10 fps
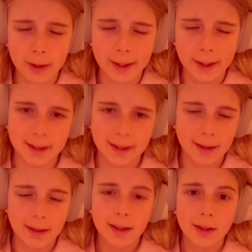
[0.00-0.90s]
That's
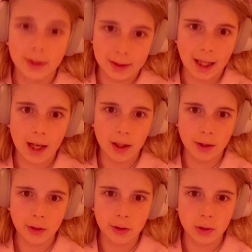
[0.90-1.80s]
uh, there's a guy on
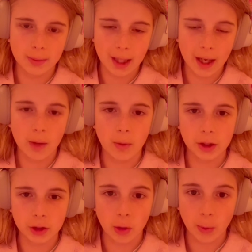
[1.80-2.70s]
YouTube that I
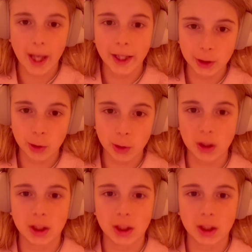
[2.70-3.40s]
watch called Ryan George,